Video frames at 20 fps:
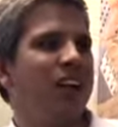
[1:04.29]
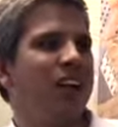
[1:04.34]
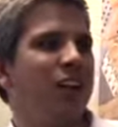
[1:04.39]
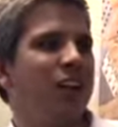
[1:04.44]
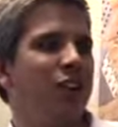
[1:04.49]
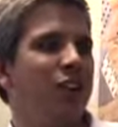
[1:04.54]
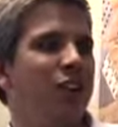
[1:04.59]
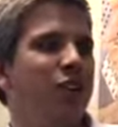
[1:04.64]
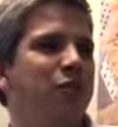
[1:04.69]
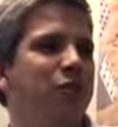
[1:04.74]

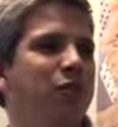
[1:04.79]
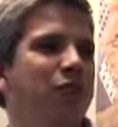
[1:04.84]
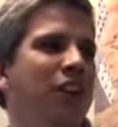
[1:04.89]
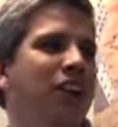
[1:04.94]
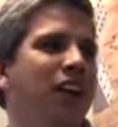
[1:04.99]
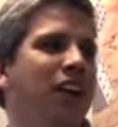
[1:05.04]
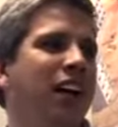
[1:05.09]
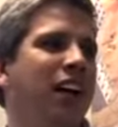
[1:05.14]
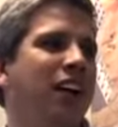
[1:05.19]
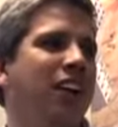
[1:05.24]
In
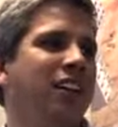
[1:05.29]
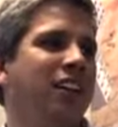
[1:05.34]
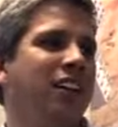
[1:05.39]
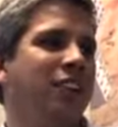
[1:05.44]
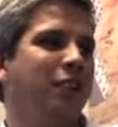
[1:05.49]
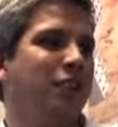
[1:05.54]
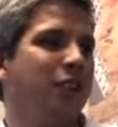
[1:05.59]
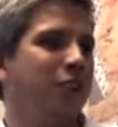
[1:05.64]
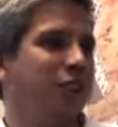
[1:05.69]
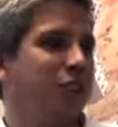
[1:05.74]
2008,
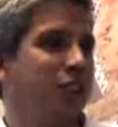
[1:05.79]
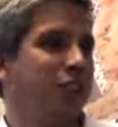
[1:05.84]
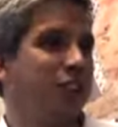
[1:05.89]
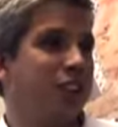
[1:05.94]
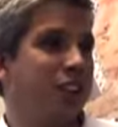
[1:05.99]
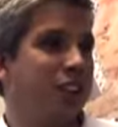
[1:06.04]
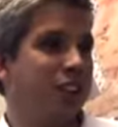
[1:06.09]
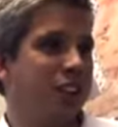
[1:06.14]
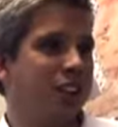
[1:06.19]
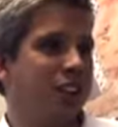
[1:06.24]
through the
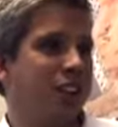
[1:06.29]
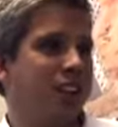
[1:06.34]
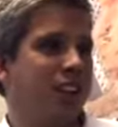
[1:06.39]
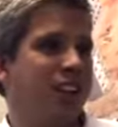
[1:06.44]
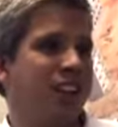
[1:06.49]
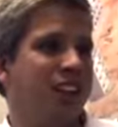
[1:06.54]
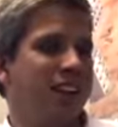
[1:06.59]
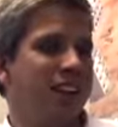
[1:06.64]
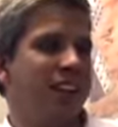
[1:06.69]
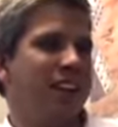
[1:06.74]
recession,
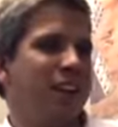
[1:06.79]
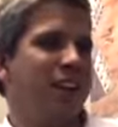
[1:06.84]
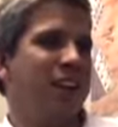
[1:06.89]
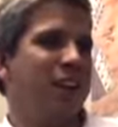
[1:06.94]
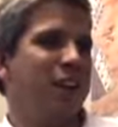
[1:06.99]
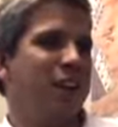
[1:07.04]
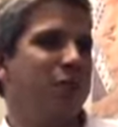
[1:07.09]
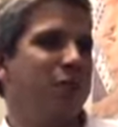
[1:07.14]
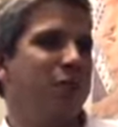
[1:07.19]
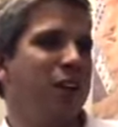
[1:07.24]

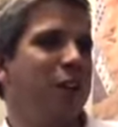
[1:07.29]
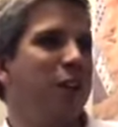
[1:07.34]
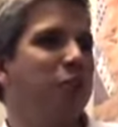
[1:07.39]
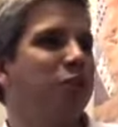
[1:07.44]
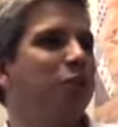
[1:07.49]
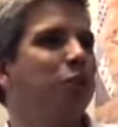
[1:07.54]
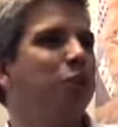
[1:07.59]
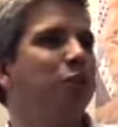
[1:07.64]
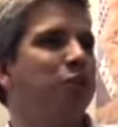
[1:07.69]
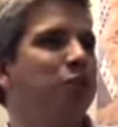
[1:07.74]
we were
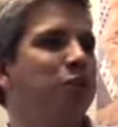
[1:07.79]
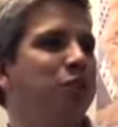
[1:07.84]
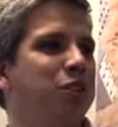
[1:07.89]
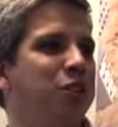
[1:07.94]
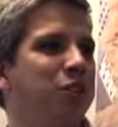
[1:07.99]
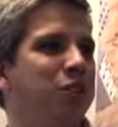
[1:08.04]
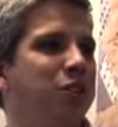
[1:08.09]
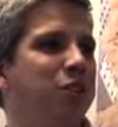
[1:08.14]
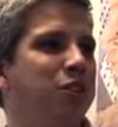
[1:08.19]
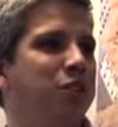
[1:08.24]
forced to
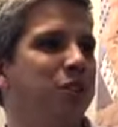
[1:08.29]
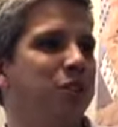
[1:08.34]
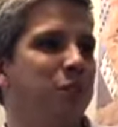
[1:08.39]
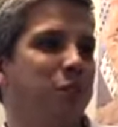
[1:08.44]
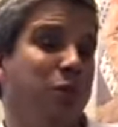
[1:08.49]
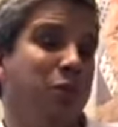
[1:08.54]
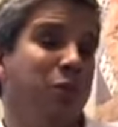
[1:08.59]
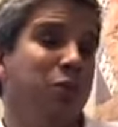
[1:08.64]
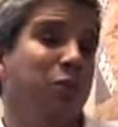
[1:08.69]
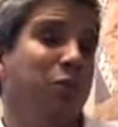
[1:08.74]

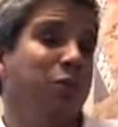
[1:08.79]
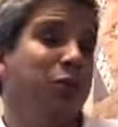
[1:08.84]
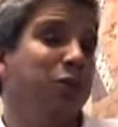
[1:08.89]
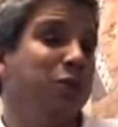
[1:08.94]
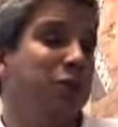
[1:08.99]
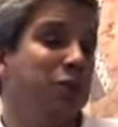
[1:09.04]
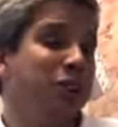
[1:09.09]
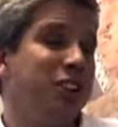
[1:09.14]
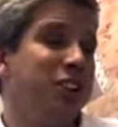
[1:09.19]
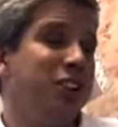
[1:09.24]

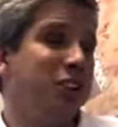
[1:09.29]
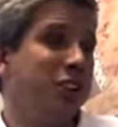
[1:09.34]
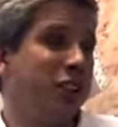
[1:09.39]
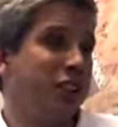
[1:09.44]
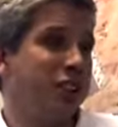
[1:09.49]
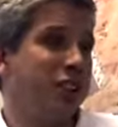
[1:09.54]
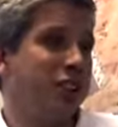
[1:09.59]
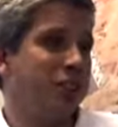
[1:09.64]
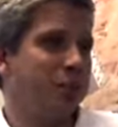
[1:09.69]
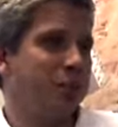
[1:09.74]

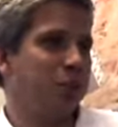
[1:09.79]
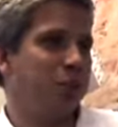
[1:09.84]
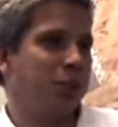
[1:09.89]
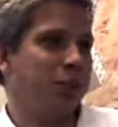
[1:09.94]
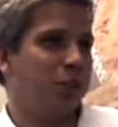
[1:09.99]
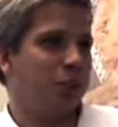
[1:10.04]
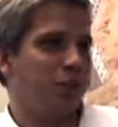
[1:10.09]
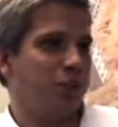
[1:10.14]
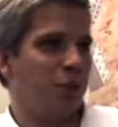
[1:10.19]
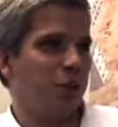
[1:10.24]
restructure the
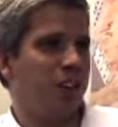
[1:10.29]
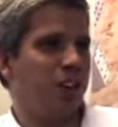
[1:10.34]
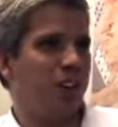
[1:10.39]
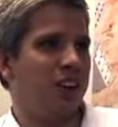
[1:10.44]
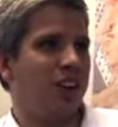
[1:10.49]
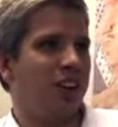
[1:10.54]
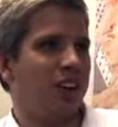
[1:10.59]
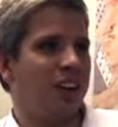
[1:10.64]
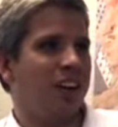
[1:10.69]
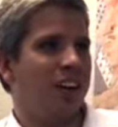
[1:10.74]
business
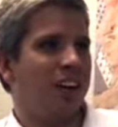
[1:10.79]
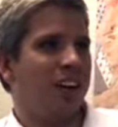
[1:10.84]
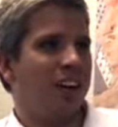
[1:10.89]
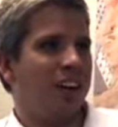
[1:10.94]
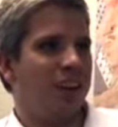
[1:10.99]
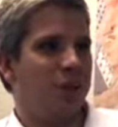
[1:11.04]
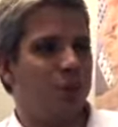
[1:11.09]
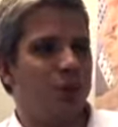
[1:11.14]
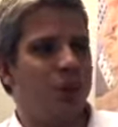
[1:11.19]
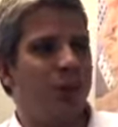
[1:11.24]
model,
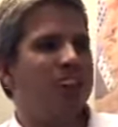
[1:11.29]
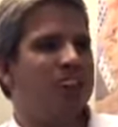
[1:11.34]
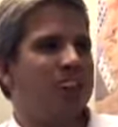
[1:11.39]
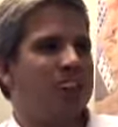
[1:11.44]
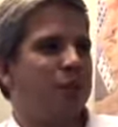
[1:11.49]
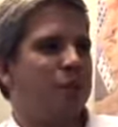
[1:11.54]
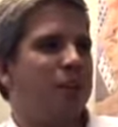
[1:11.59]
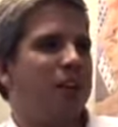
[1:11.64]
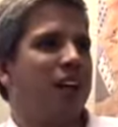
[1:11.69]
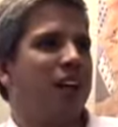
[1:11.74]
and we went to
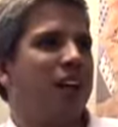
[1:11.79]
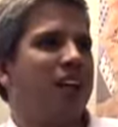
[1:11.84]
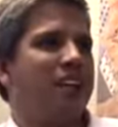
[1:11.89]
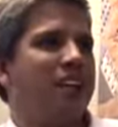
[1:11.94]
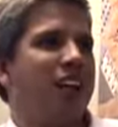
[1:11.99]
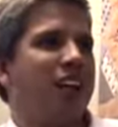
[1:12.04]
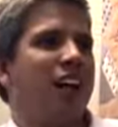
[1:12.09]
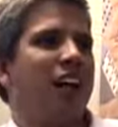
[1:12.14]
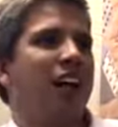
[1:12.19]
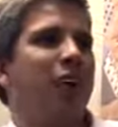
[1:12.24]
sit back and
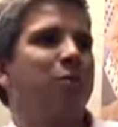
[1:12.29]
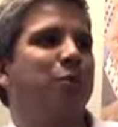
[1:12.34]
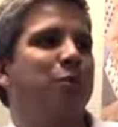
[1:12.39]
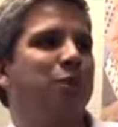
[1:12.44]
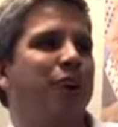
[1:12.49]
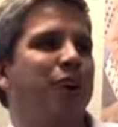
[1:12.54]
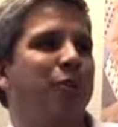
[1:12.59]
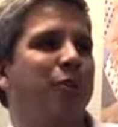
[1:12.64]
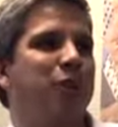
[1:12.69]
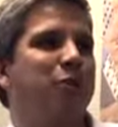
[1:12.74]
say,
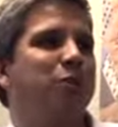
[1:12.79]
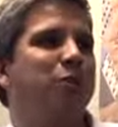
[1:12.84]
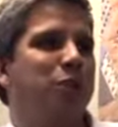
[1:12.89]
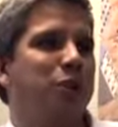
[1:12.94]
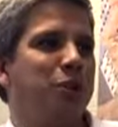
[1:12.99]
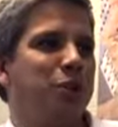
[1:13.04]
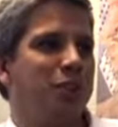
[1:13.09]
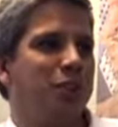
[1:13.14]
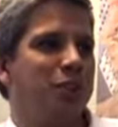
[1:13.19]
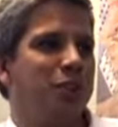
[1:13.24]
what
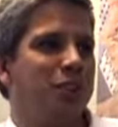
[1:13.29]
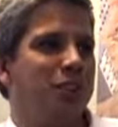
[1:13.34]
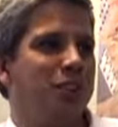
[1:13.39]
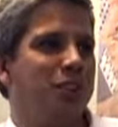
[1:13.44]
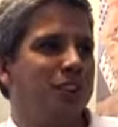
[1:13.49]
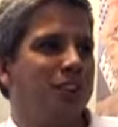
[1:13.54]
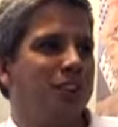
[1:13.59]
should we do?